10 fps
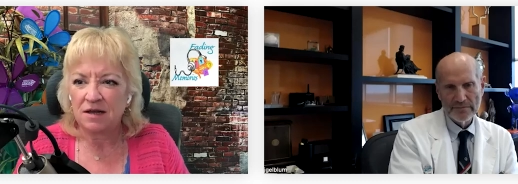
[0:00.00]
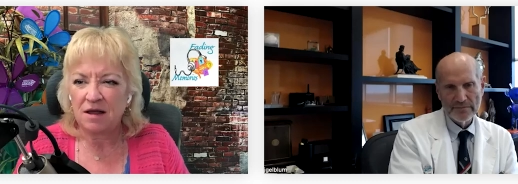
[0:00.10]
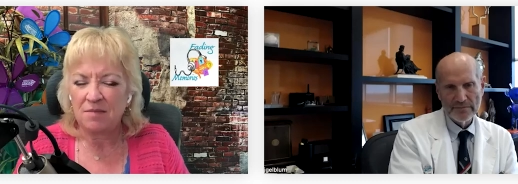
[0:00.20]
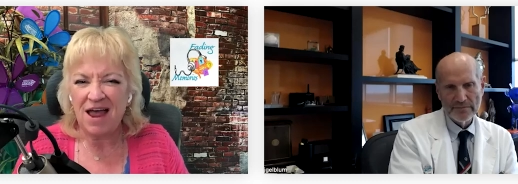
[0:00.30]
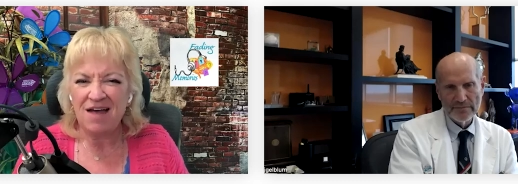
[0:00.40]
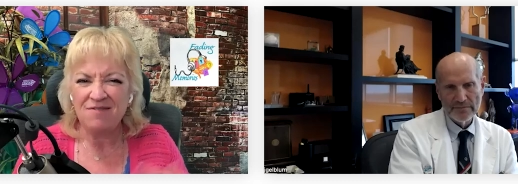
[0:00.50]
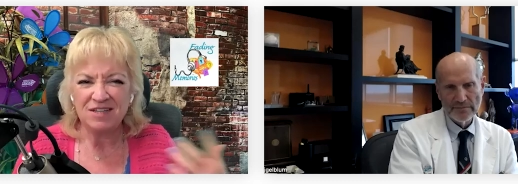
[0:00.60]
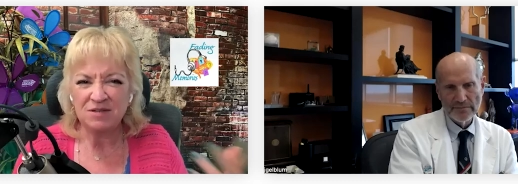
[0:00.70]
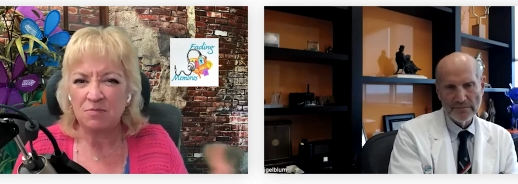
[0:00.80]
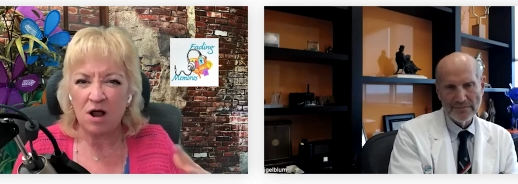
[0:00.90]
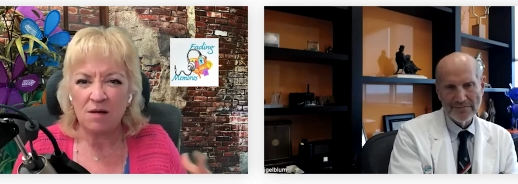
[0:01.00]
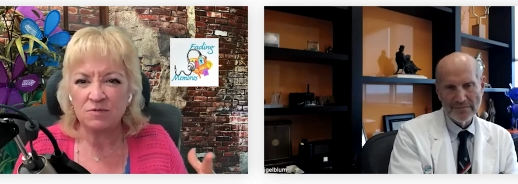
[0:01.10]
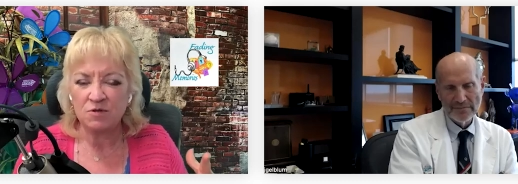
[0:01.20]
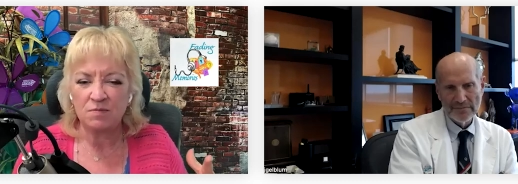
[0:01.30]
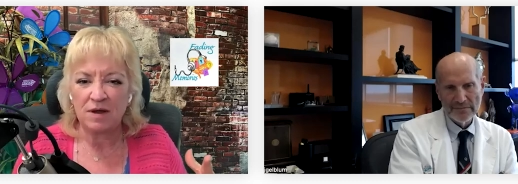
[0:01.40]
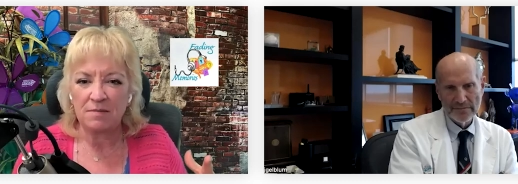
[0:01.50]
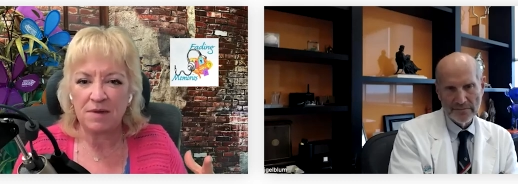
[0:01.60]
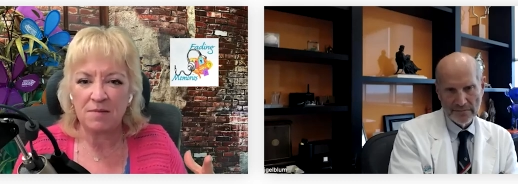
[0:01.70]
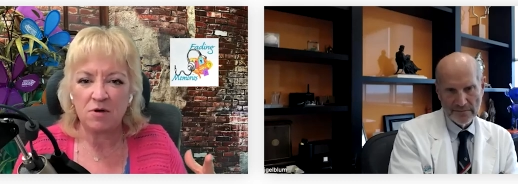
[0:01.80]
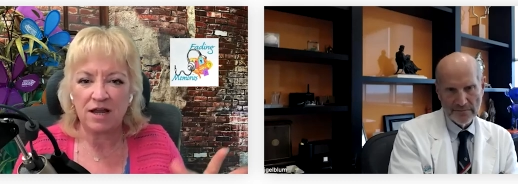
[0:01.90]
Speaker 1: i'm having some problems with my
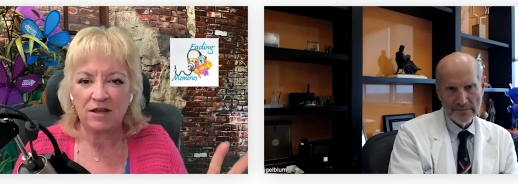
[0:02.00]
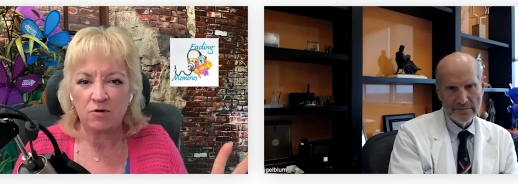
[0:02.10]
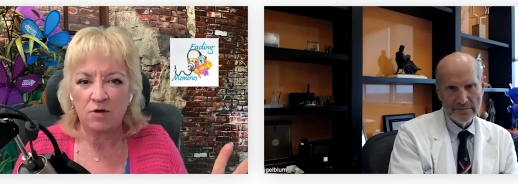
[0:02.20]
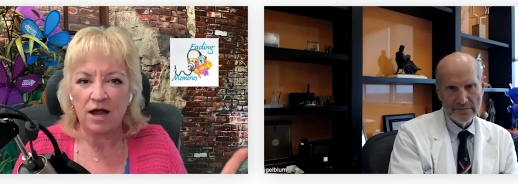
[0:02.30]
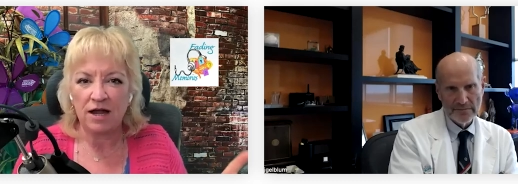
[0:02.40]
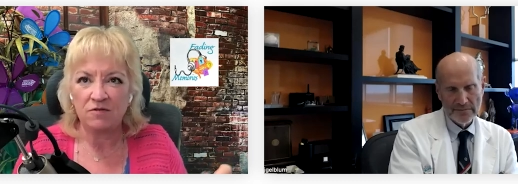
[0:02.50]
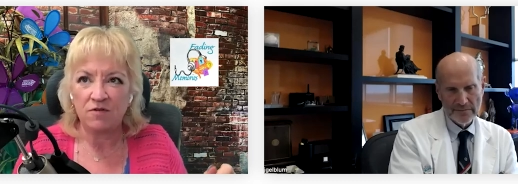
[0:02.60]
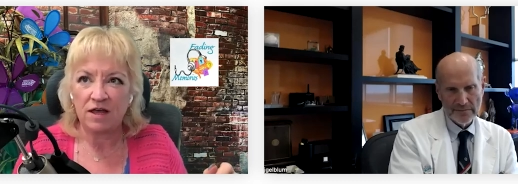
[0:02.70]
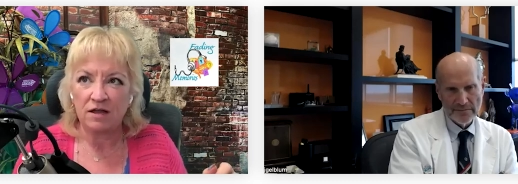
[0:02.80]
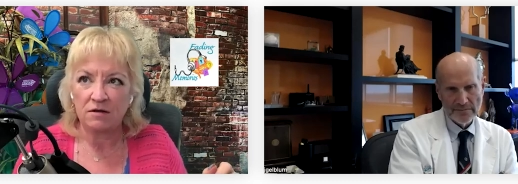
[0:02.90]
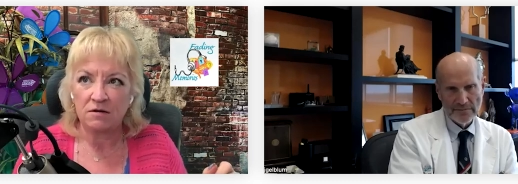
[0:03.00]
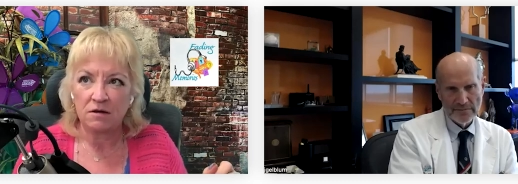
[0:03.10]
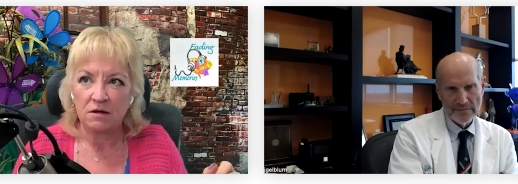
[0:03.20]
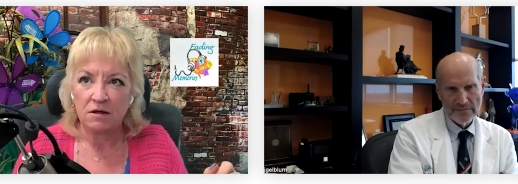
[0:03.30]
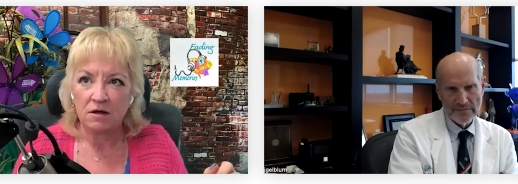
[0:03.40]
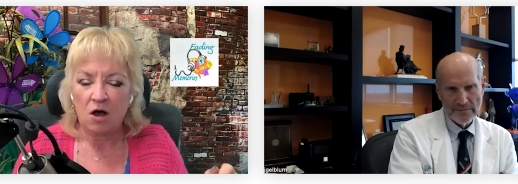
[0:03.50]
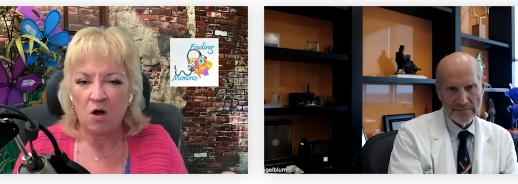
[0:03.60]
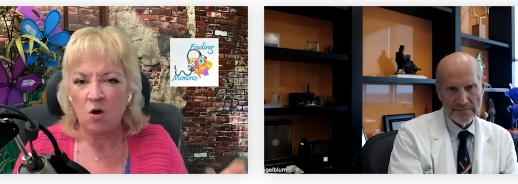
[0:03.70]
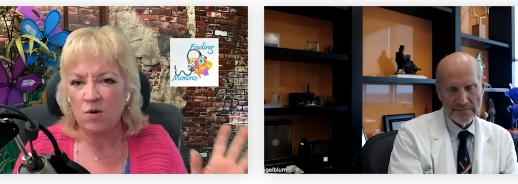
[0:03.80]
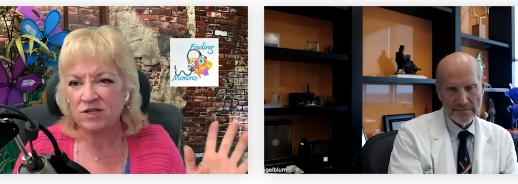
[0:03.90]
memory and you kind of get
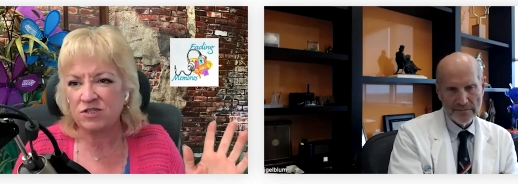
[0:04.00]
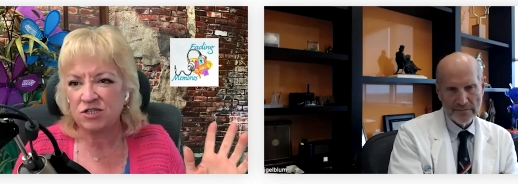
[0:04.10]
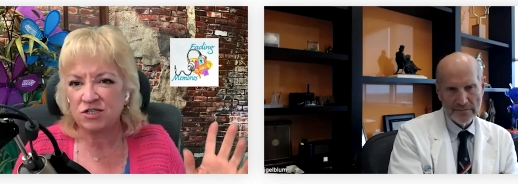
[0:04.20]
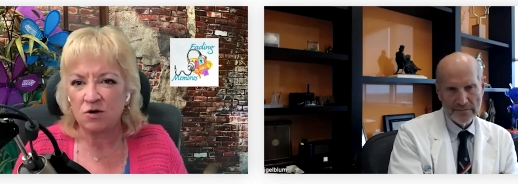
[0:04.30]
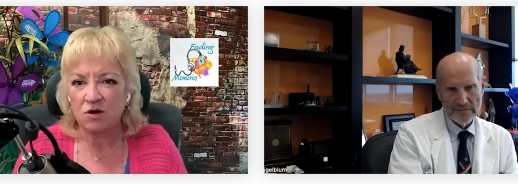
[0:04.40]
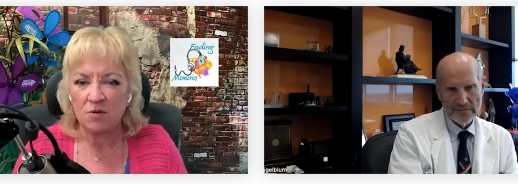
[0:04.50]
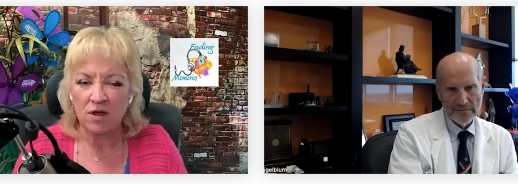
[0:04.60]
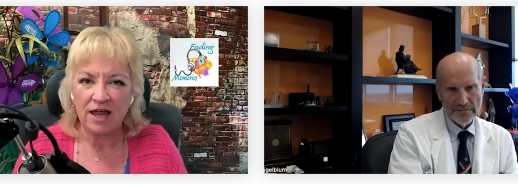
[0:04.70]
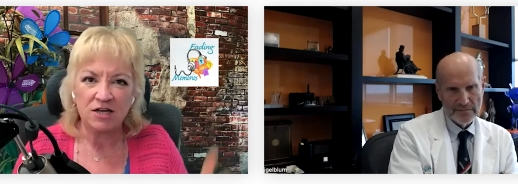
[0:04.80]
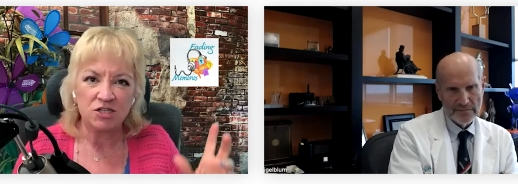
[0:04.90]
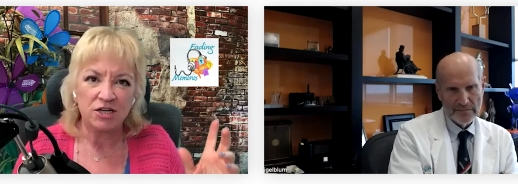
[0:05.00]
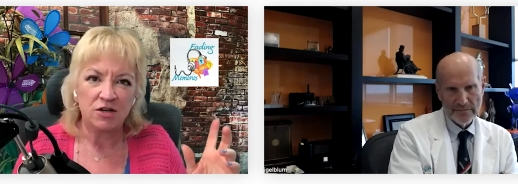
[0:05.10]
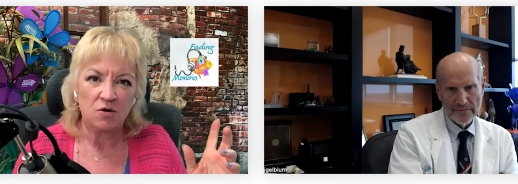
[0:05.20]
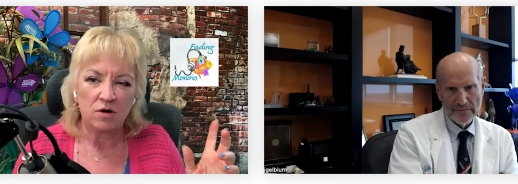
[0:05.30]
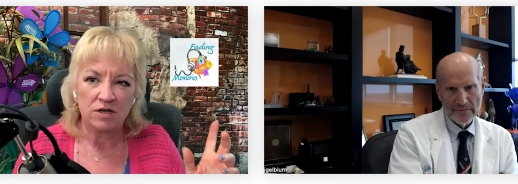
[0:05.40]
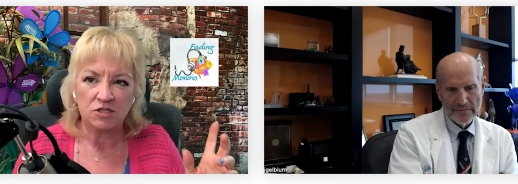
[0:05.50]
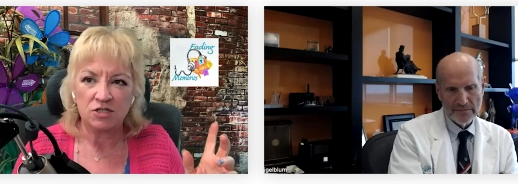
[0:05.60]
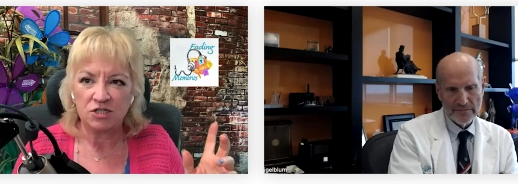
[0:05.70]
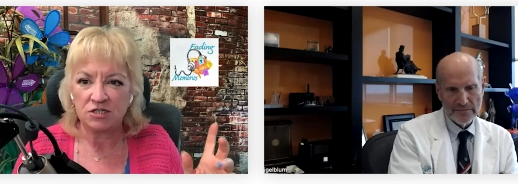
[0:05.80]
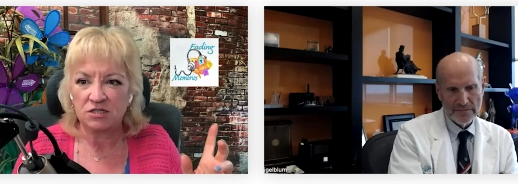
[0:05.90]
oh it's just normal aging or
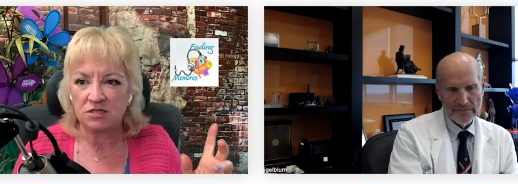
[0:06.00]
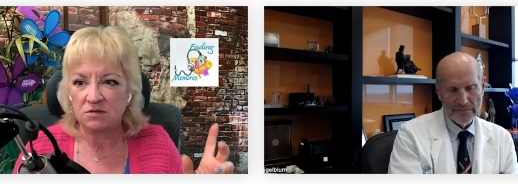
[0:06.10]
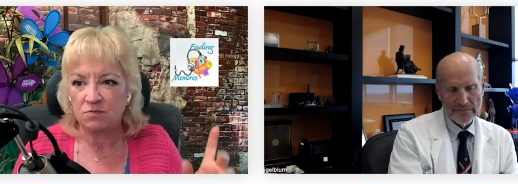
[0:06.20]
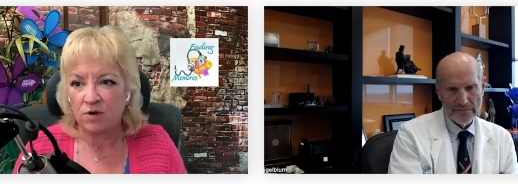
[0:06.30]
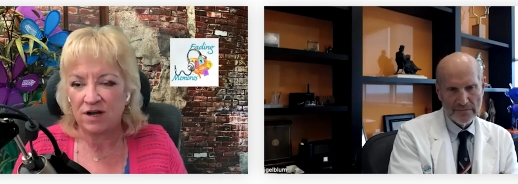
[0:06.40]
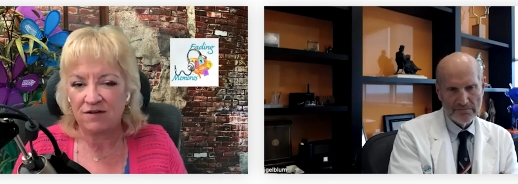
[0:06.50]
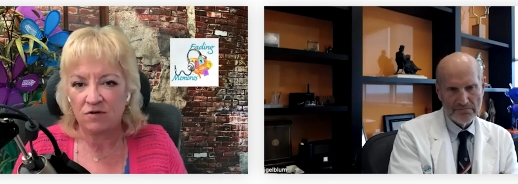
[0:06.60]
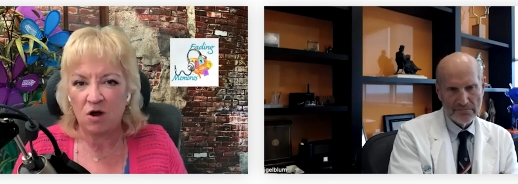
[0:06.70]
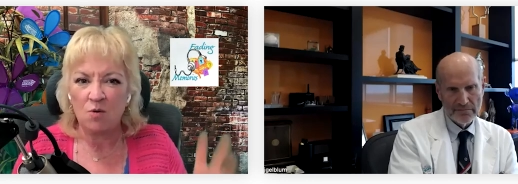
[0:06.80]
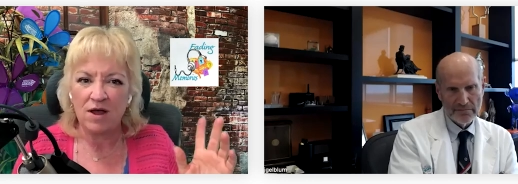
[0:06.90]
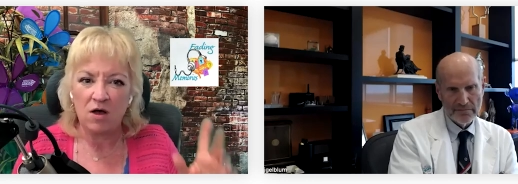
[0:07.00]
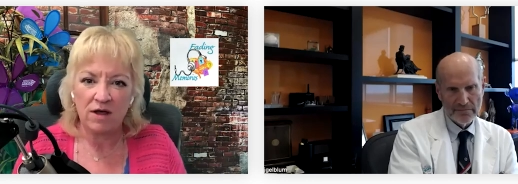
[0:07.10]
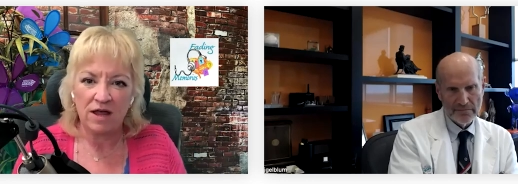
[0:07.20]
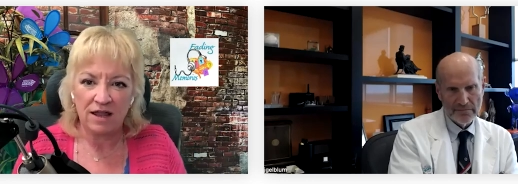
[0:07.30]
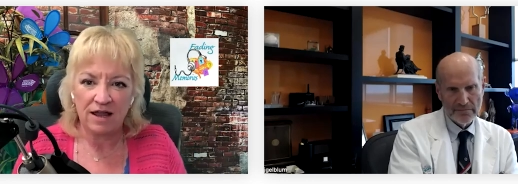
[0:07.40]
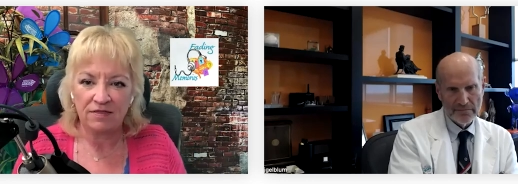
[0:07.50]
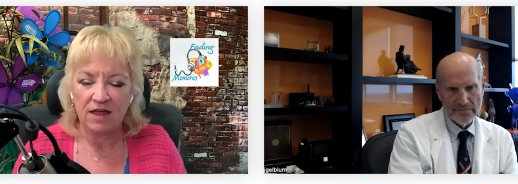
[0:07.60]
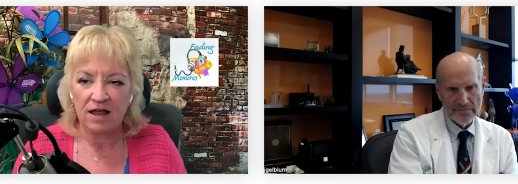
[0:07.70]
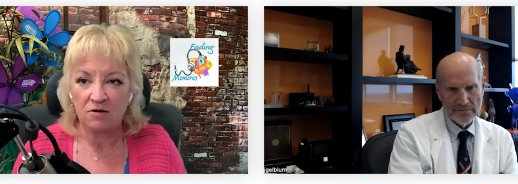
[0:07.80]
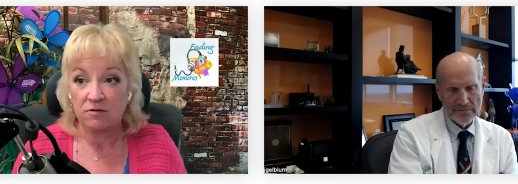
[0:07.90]
it's just whatever oh we all get like
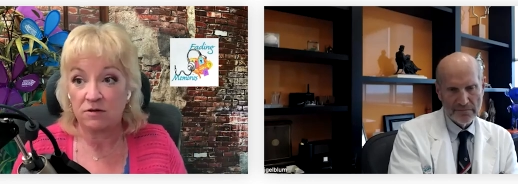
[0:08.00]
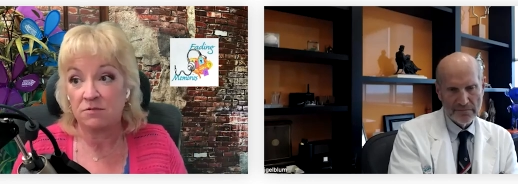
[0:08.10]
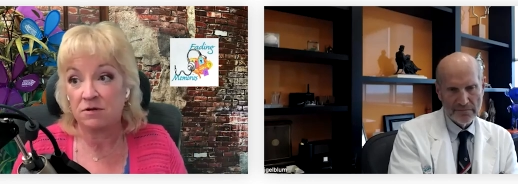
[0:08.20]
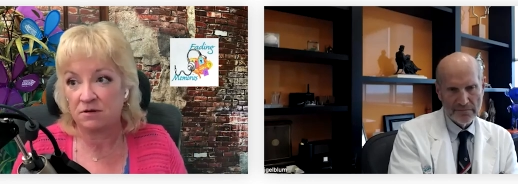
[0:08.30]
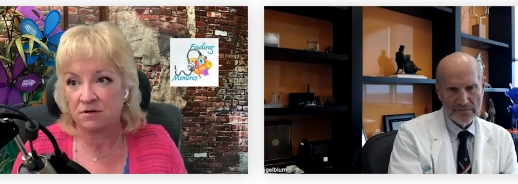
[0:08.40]
that or the